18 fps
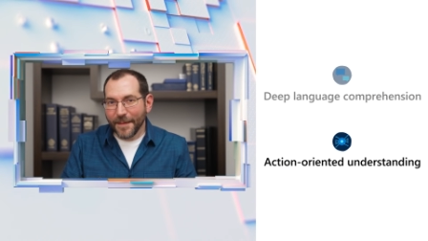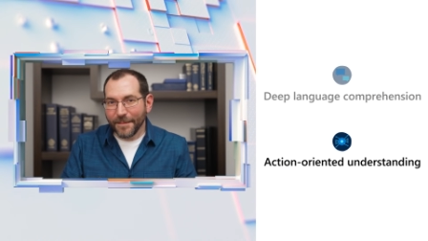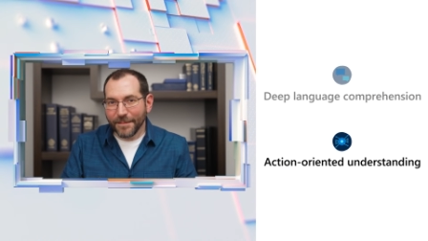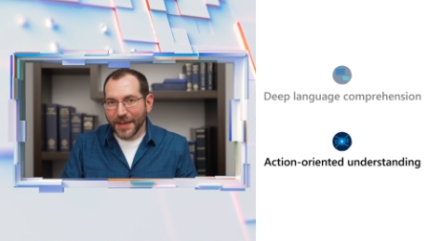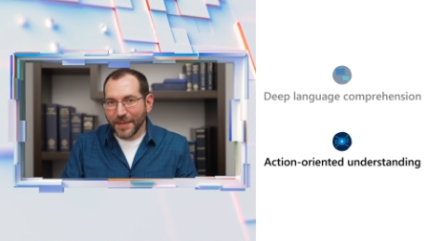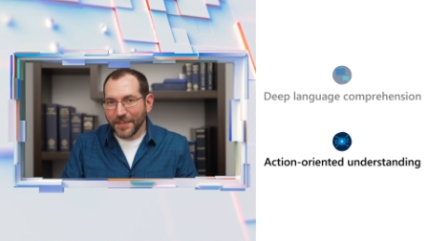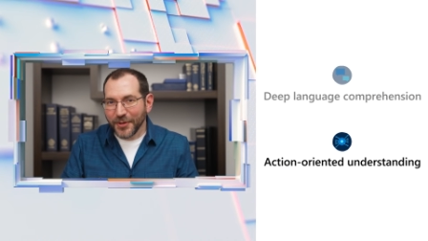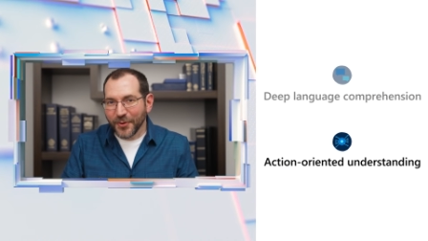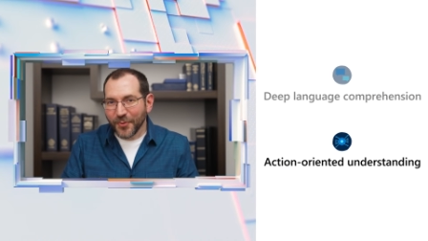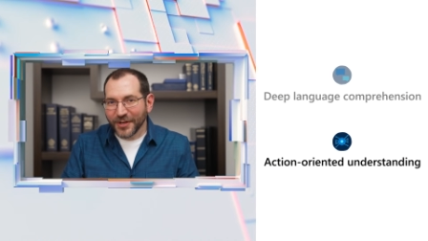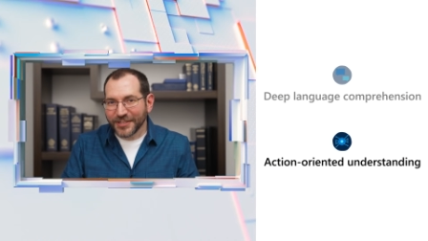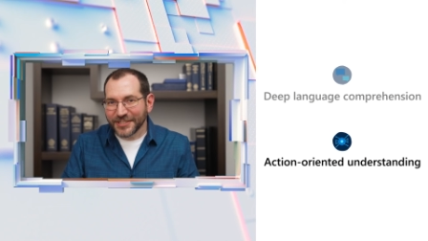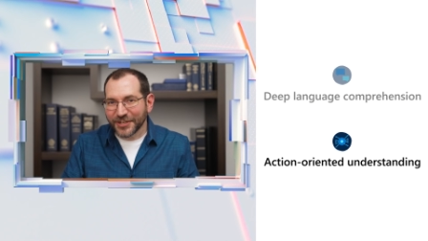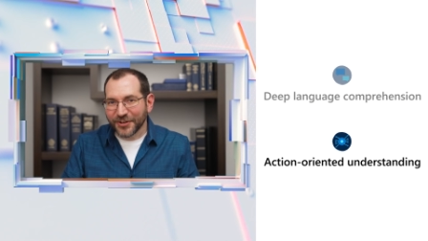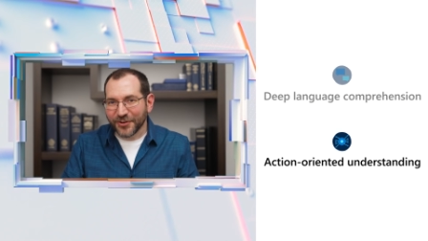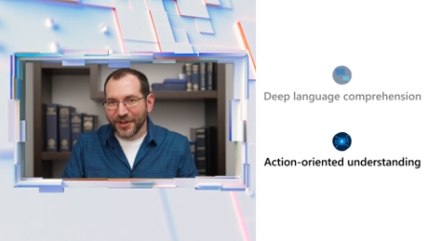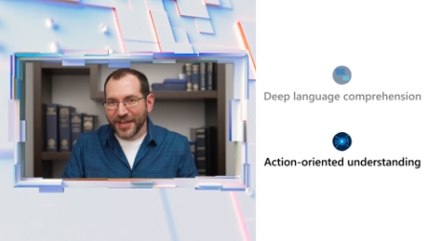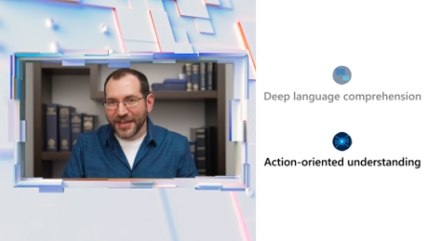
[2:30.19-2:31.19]
Maybe you want
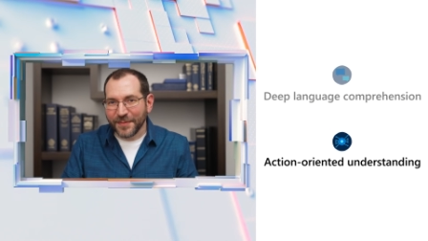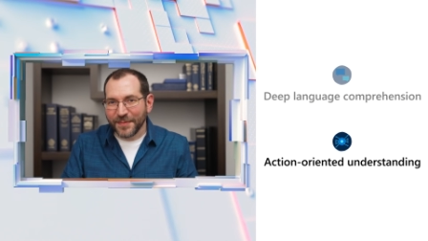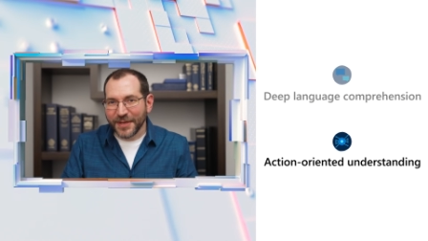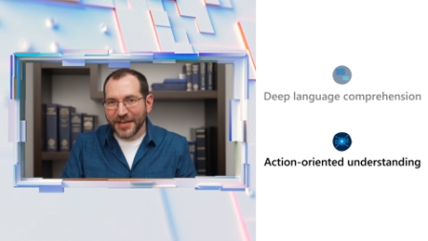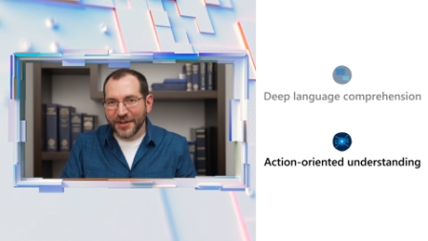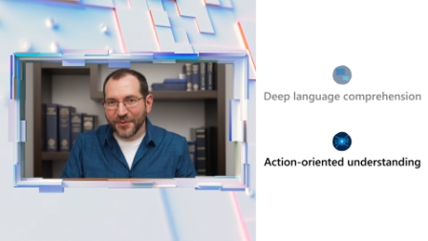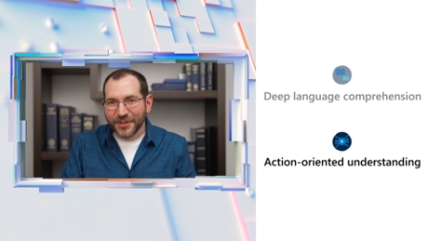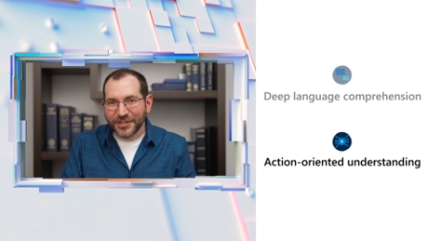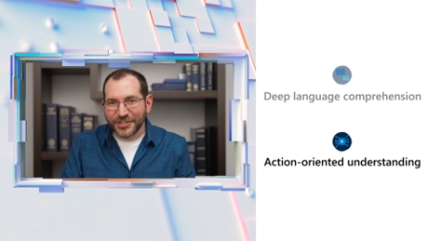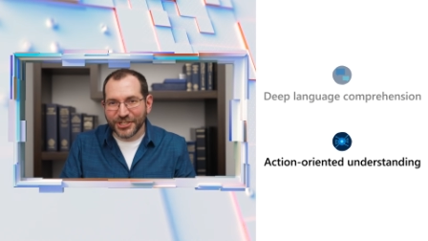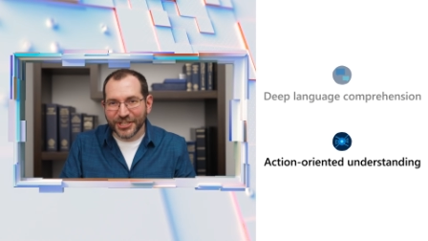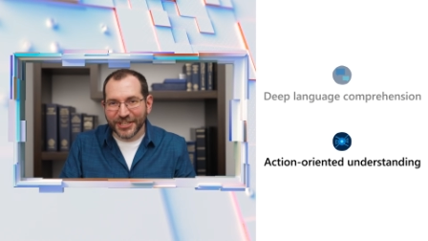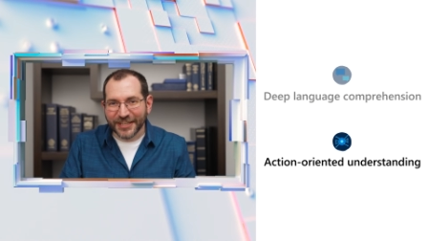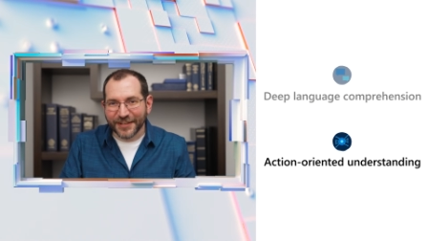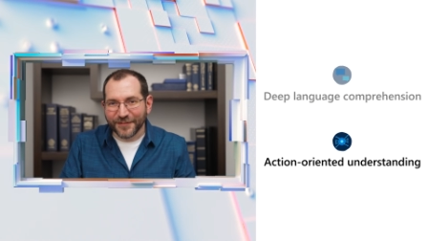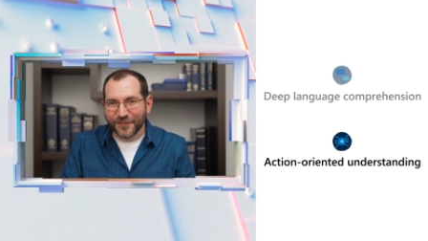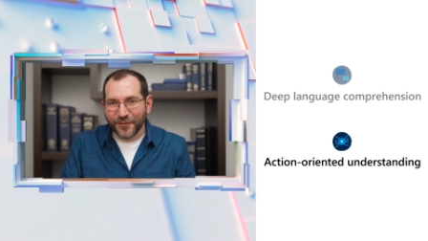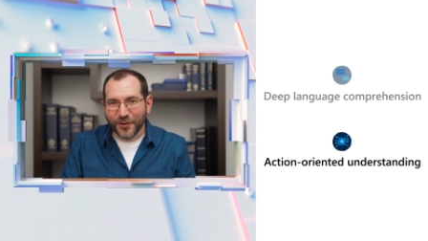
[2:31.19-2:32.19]
to create a meeting with
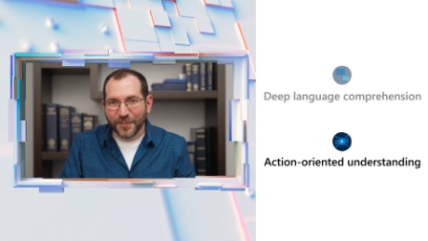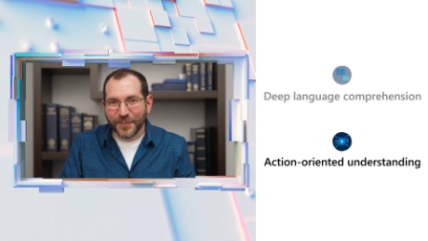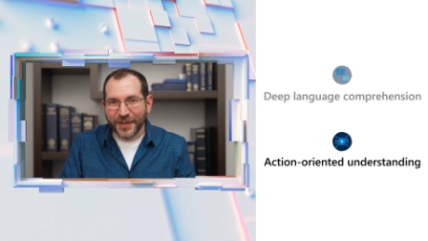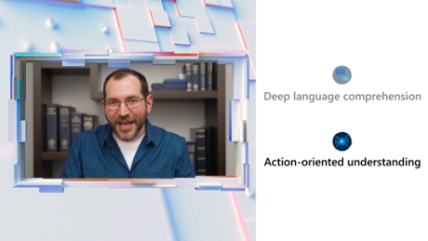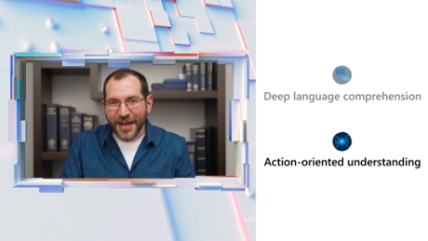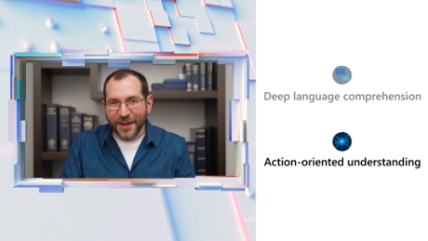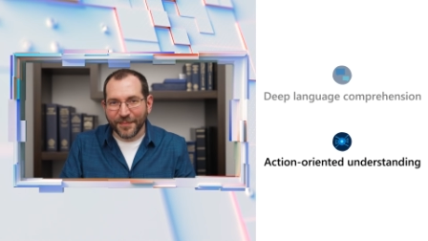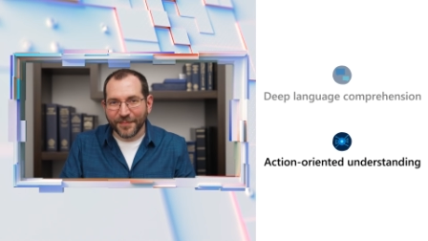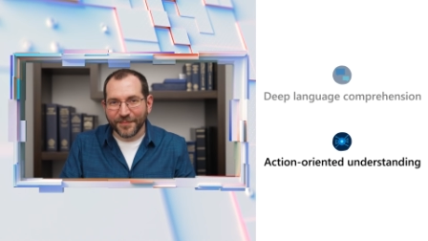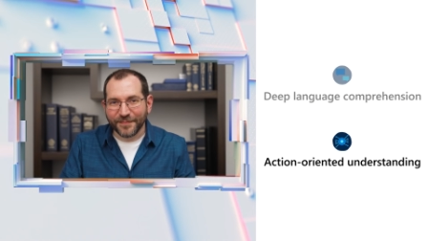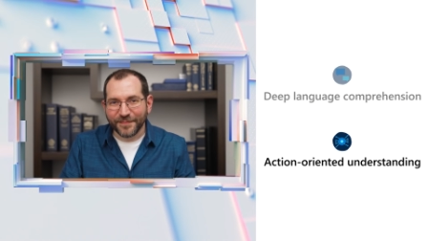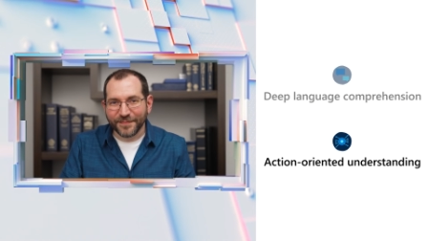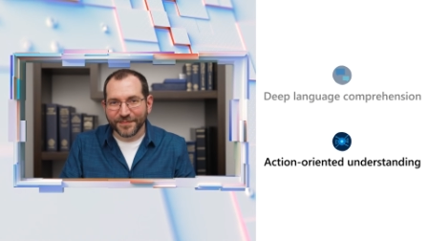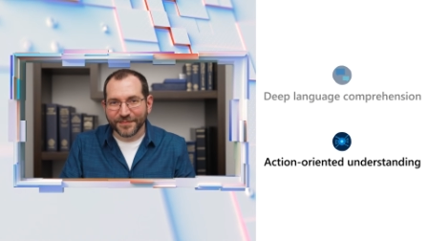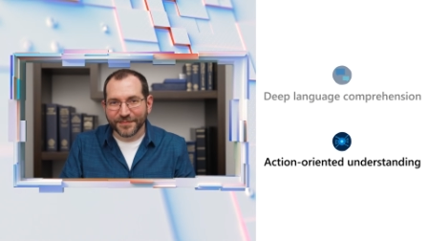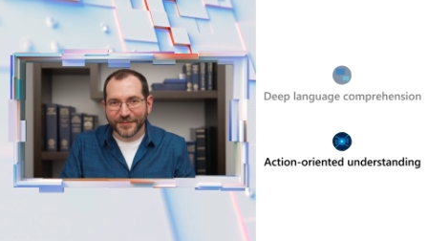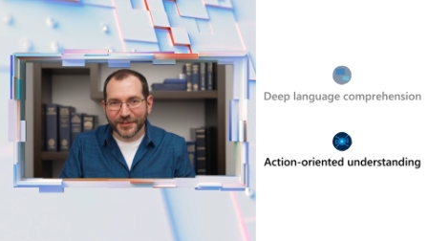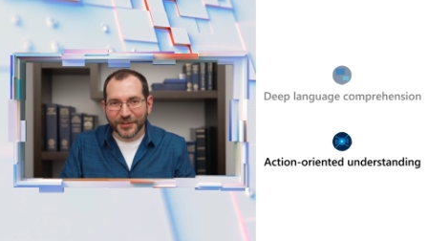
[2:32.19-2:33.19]
Jill at 4 p.m.
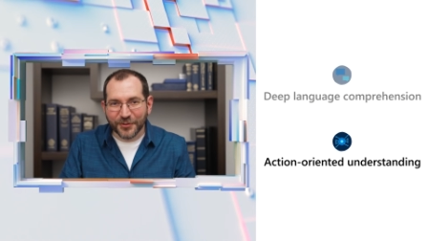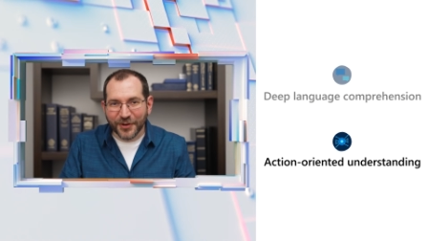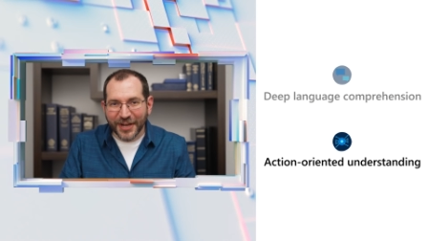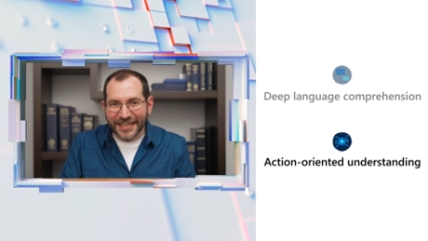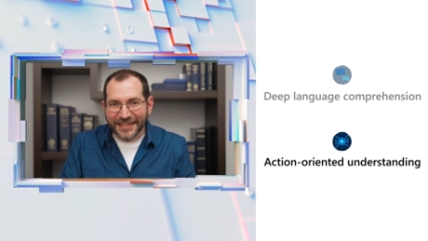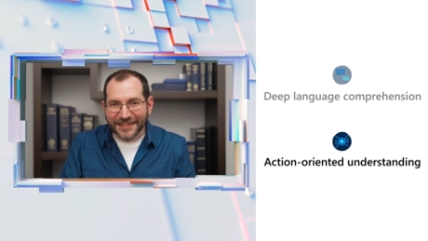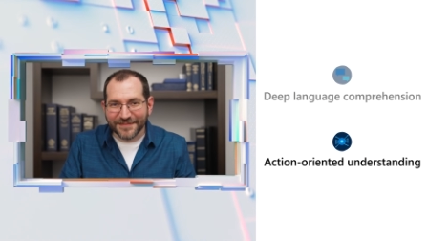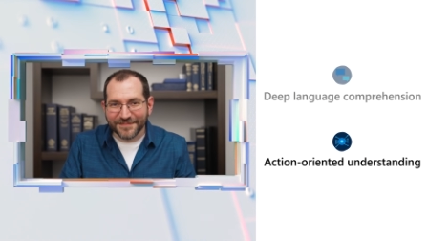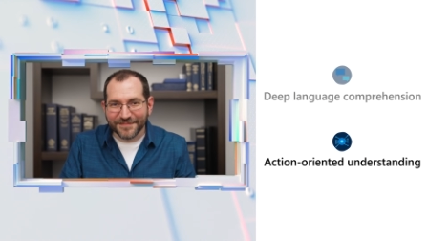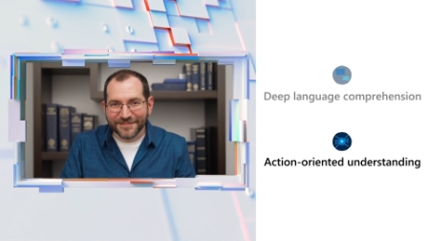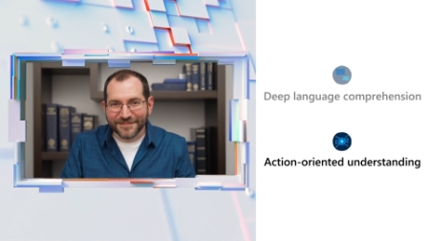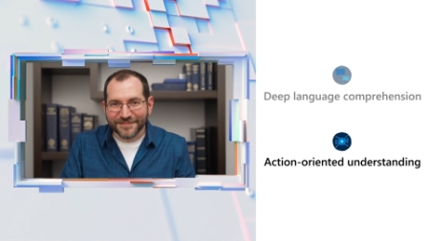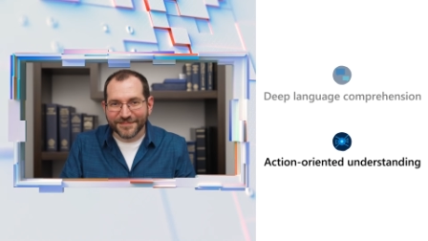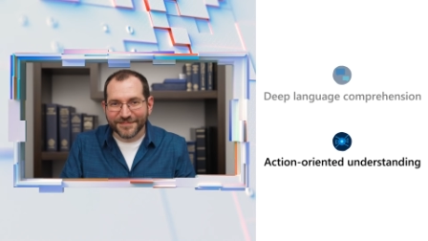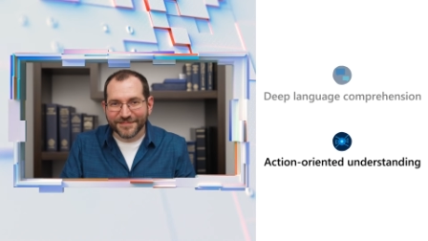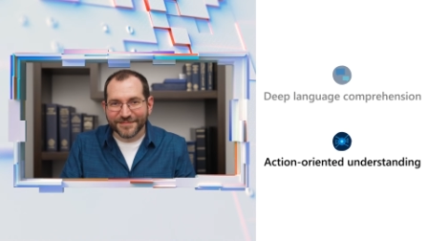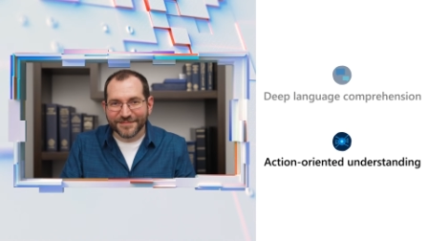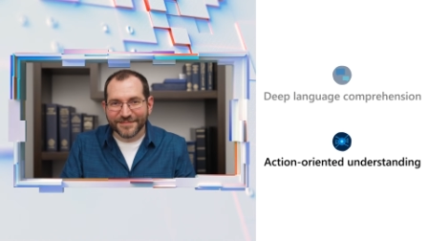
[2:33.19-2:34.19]
Great,
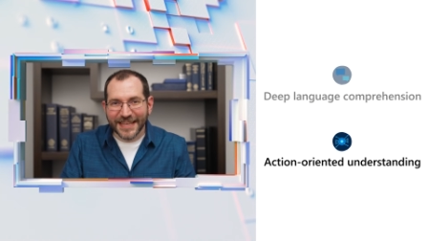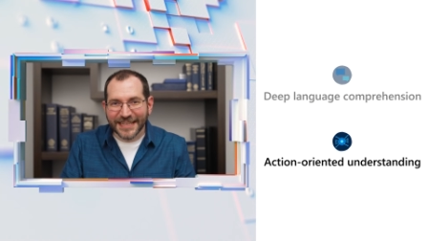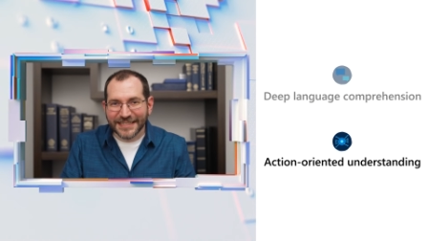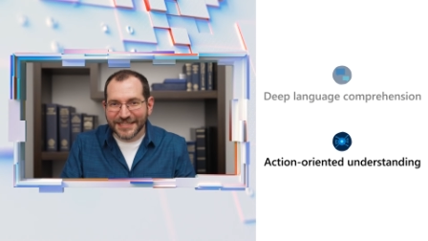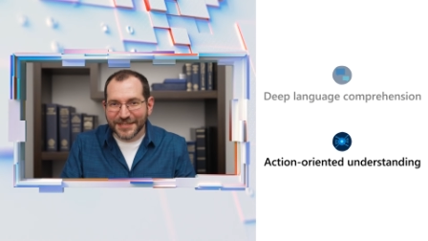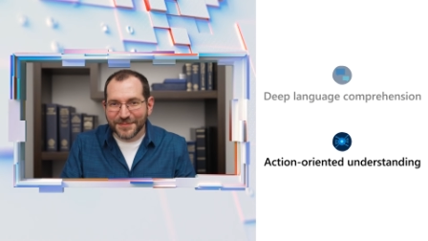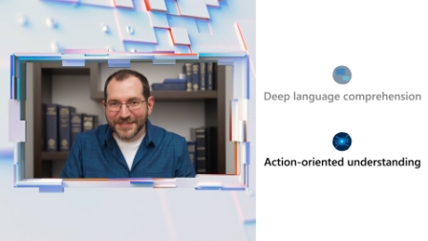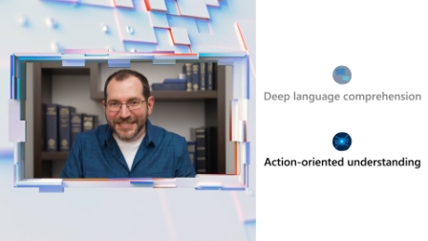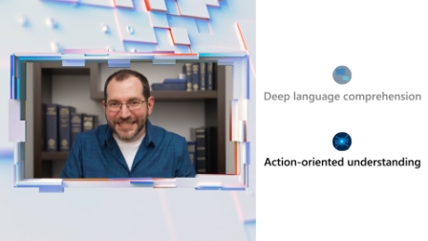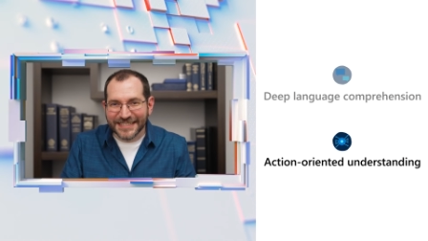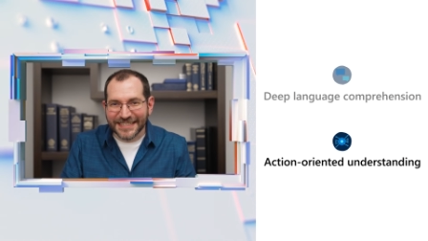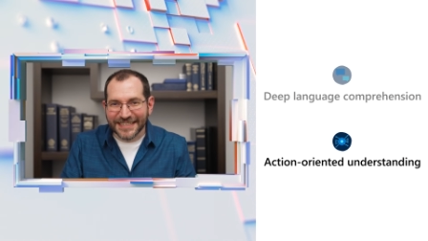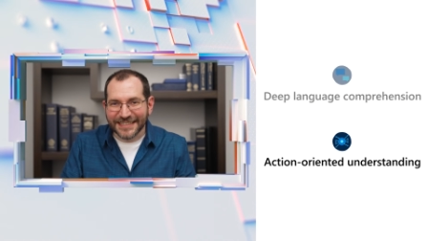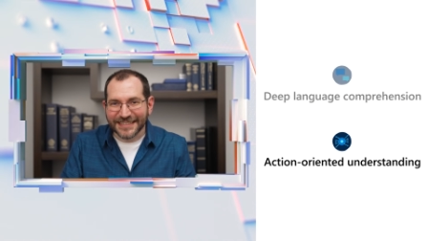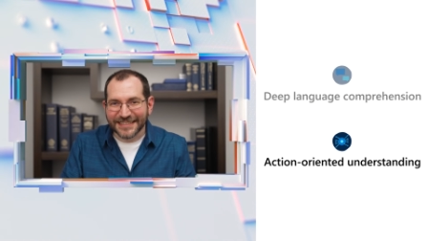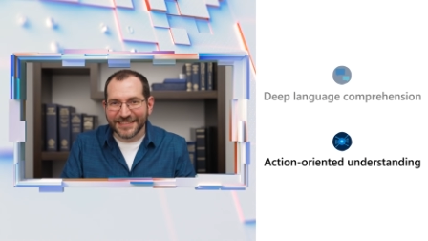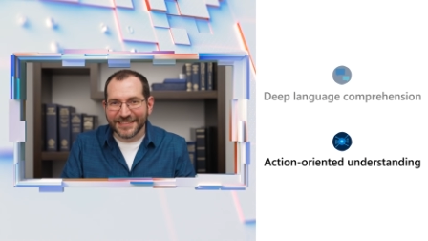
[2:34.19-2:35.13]
that seems easy.